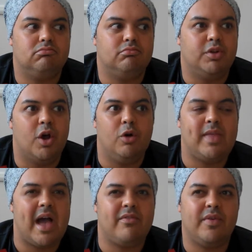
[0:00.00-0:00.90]
you know,
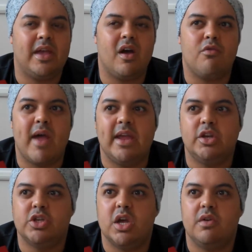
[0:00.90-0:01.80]
they have a
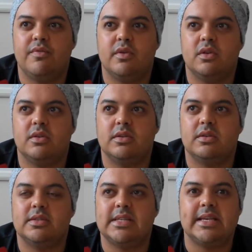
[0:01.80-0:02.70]
range of
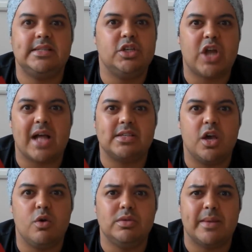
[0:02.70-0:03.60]
60 shadows.